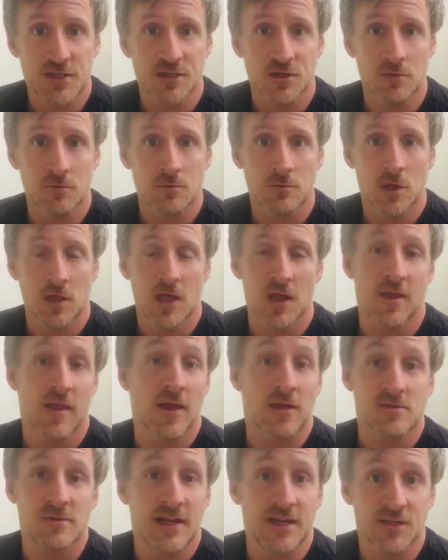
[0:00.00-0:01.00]
So a lot of
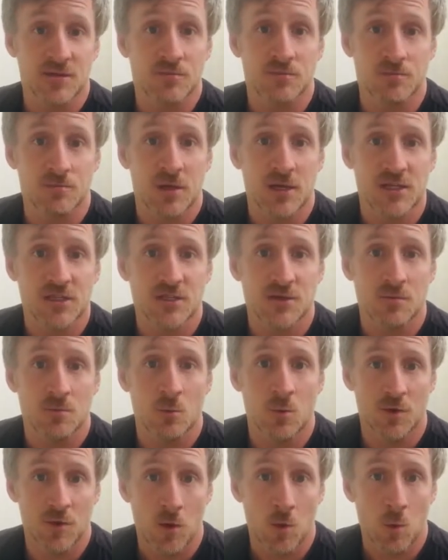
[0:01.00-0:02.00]
that takes place
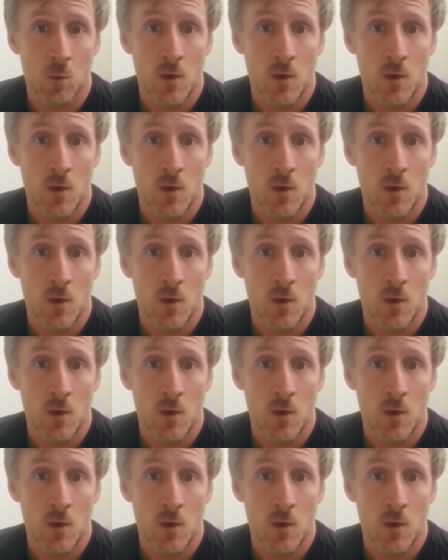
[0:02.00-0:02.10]
with our